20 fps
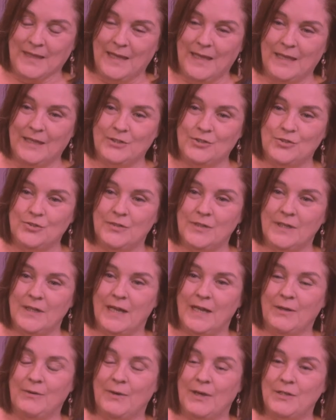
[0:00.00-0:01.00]
and June and
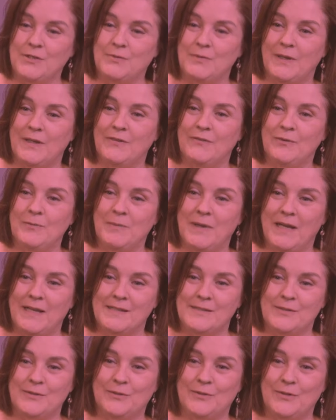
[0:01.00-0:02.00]
I graduated from high
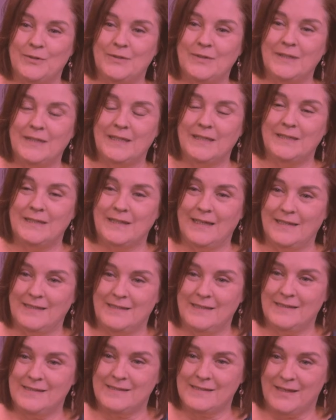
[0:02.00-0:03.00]
school in
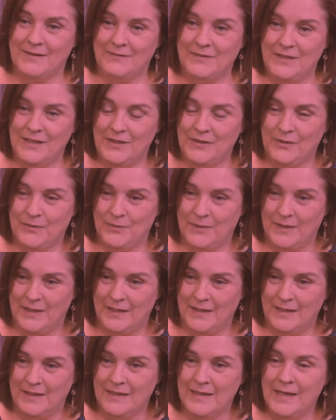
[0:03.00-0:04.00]

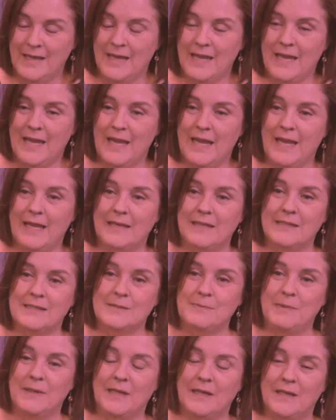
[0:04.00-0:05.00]
1973. And
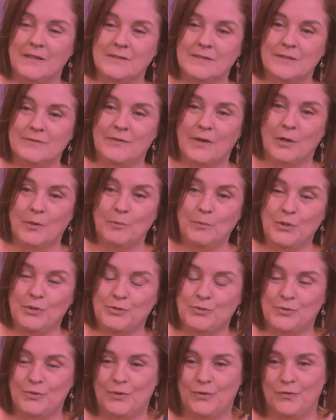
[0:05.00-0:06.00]
it's because of our
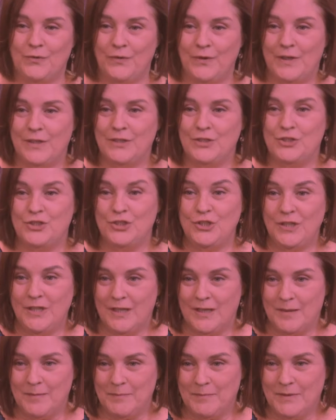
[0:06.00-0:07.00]
mutual friend,
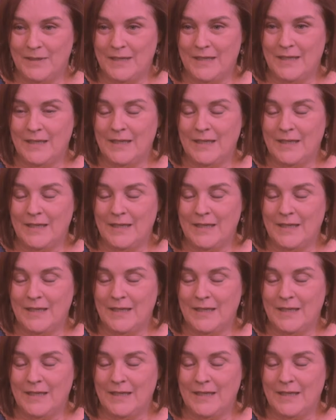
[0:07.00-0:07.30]
Jim,